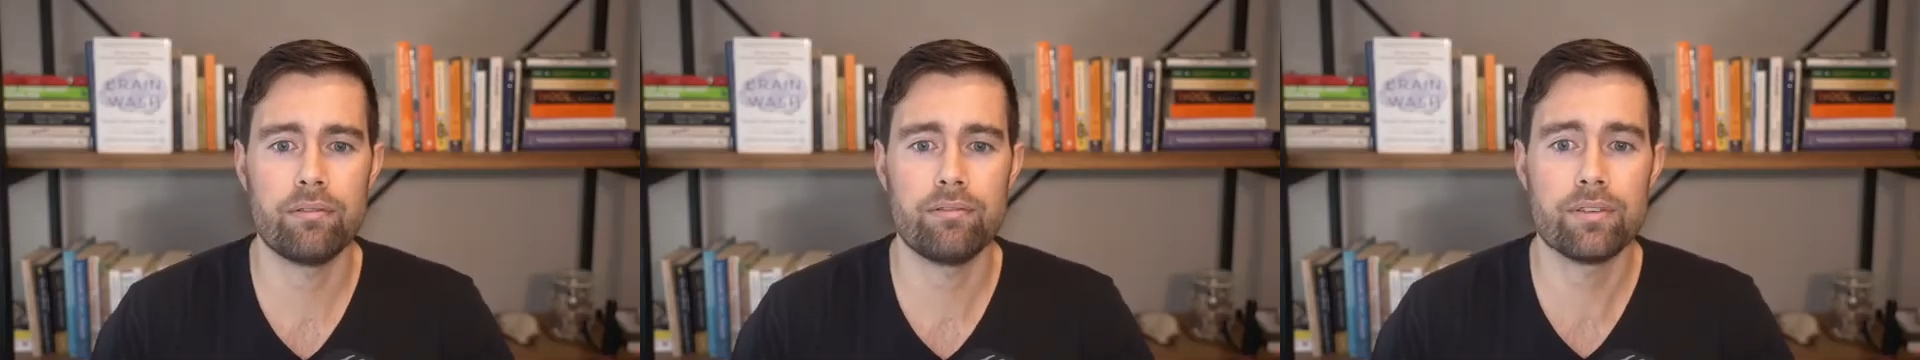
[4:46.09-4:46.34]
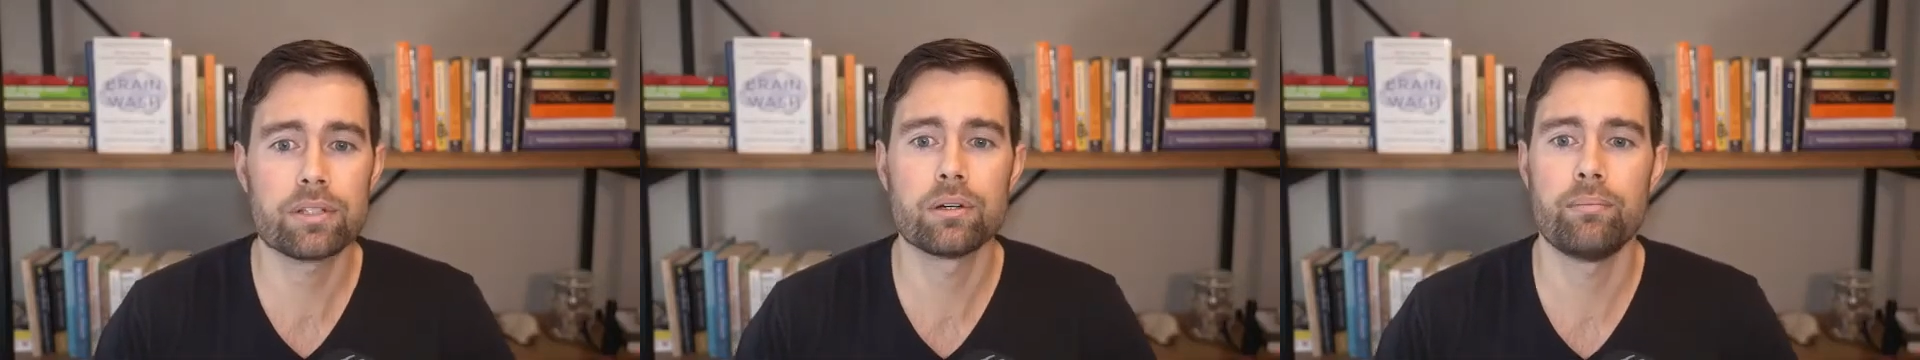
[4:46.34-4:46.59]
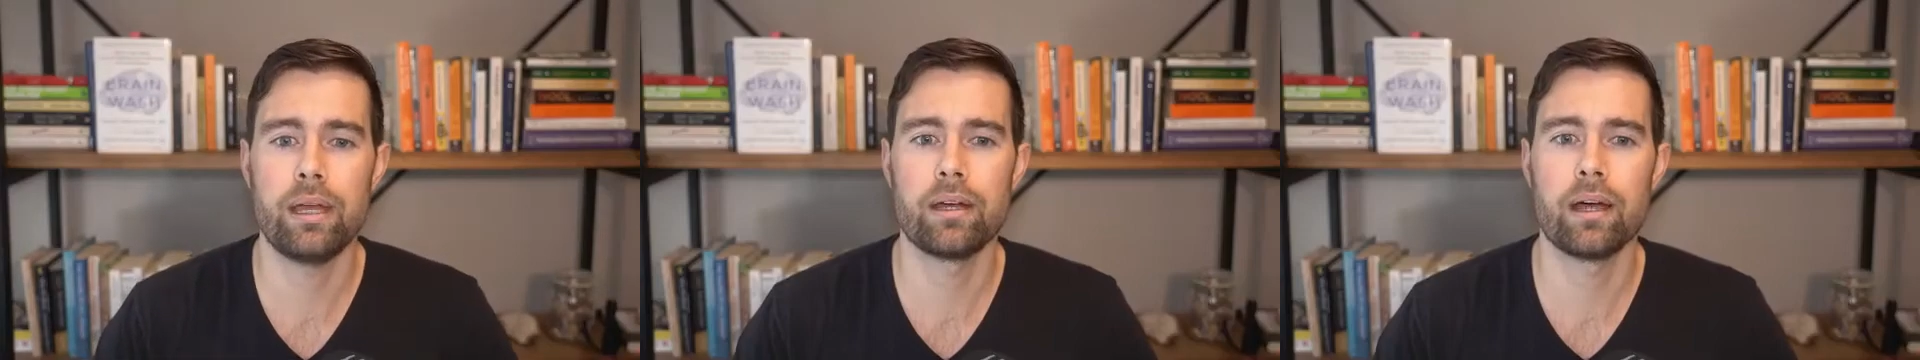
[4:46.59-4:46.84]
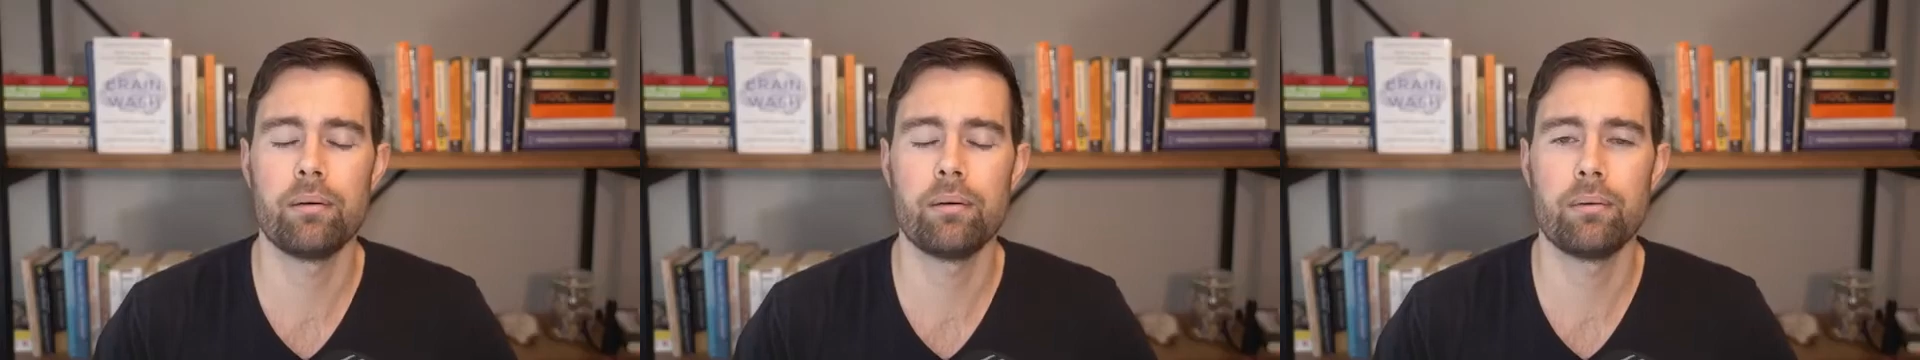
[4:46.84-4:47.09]
physical
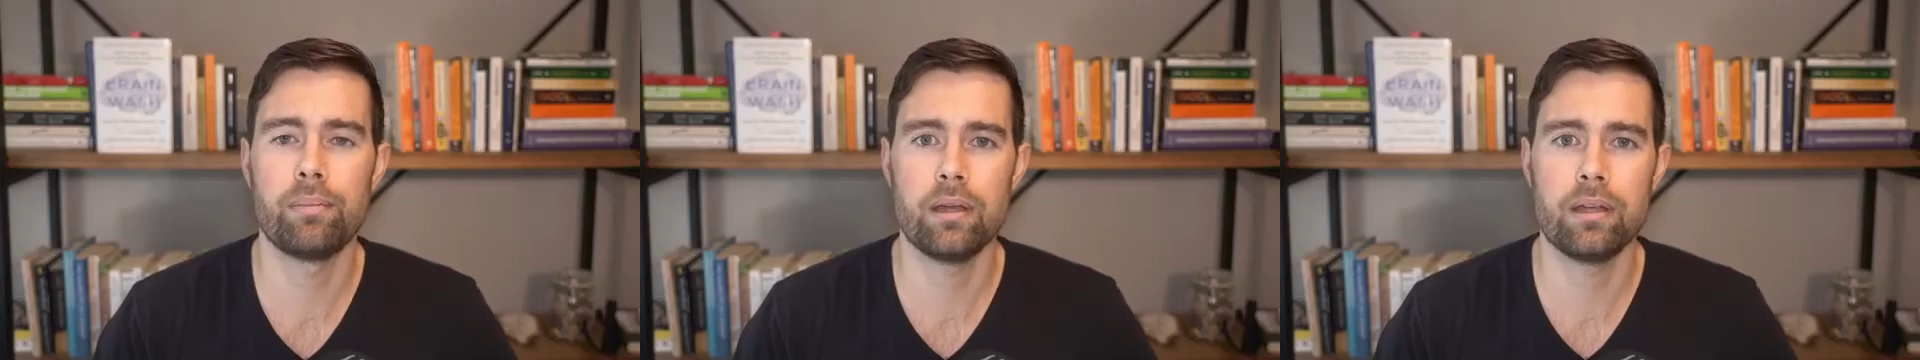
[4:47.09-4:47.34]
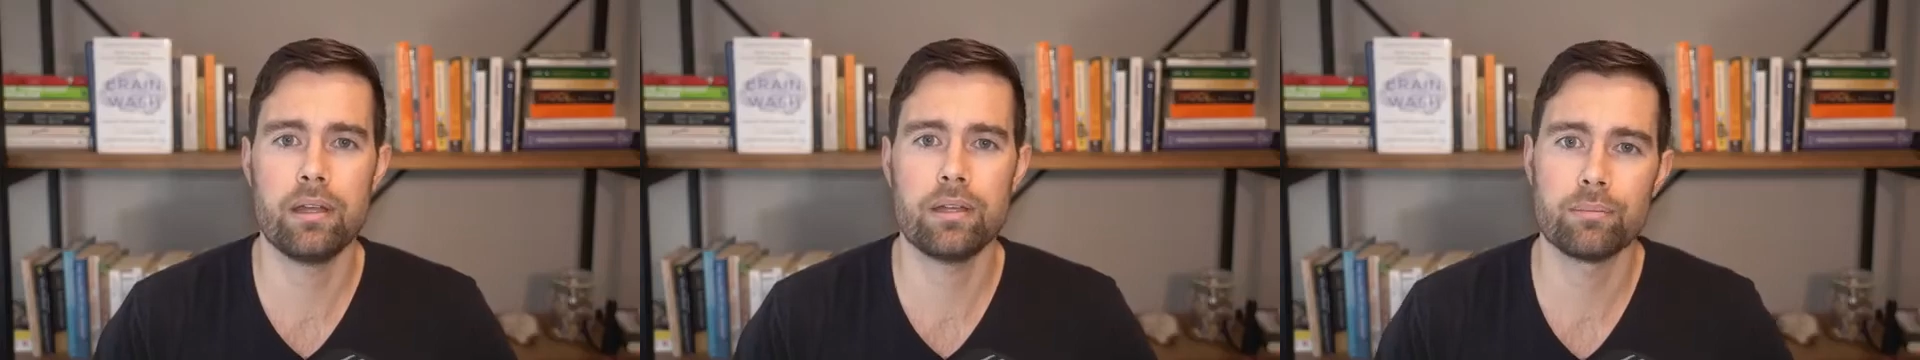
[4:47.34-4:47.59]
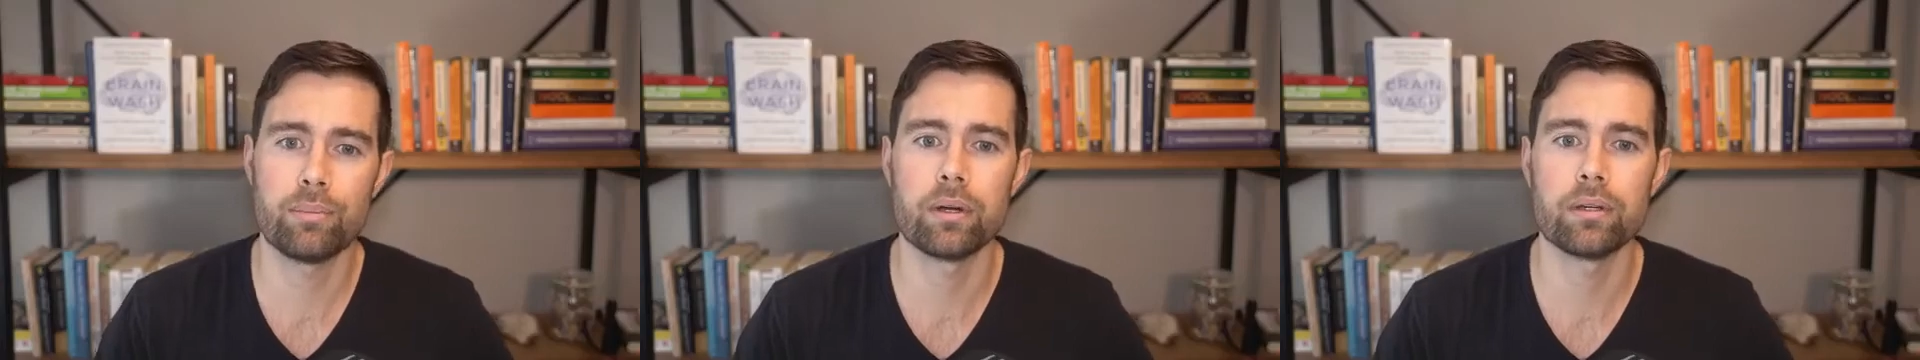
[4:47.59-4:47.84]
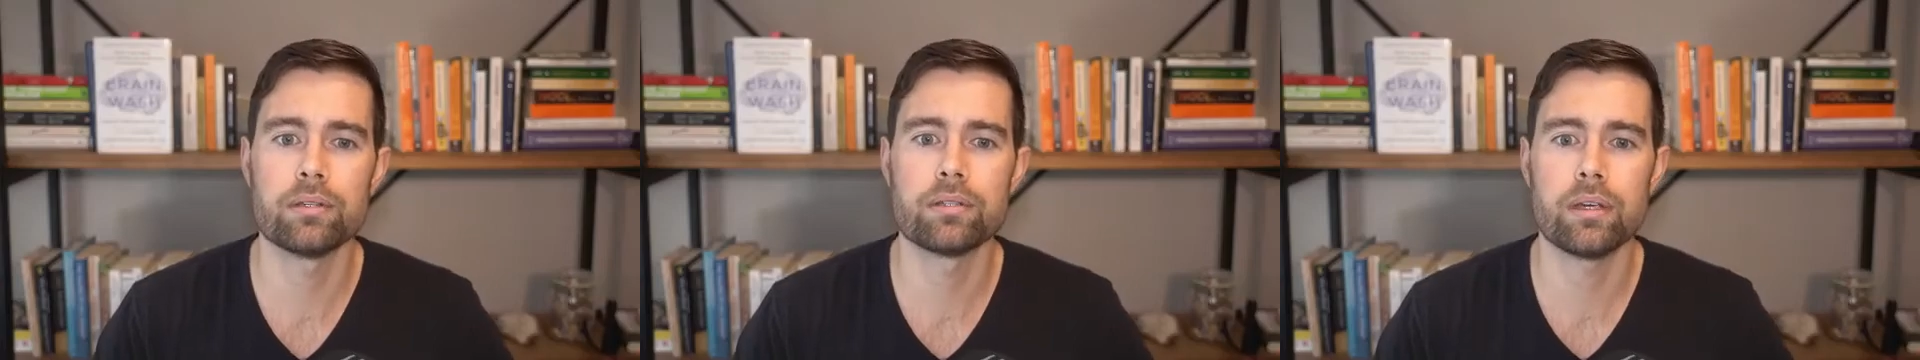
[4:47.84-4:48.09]
makeup, but it is
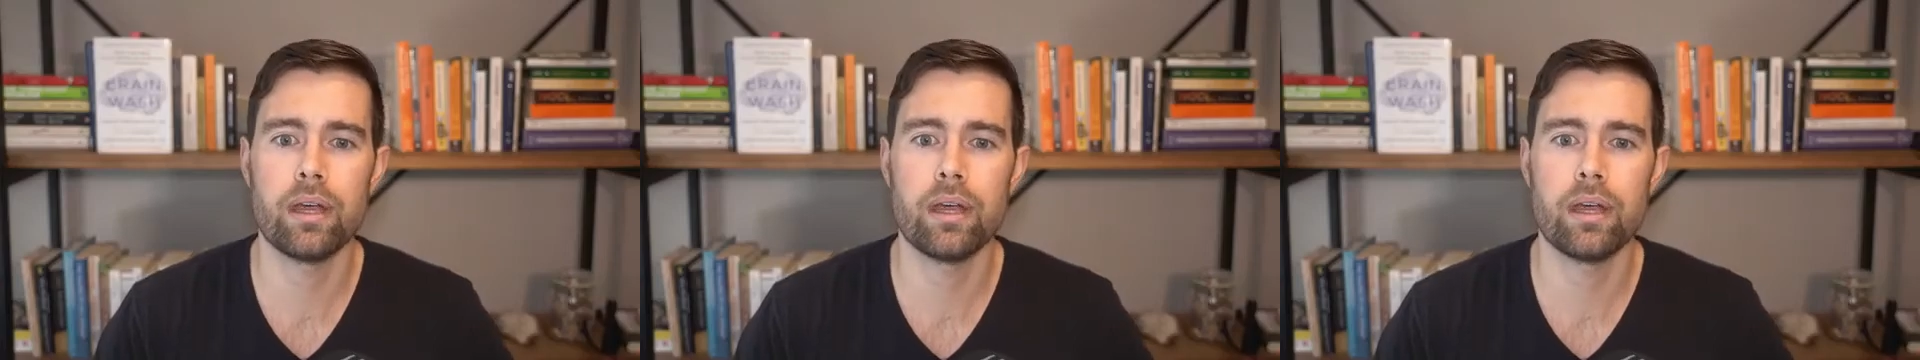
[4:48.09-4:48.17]
important.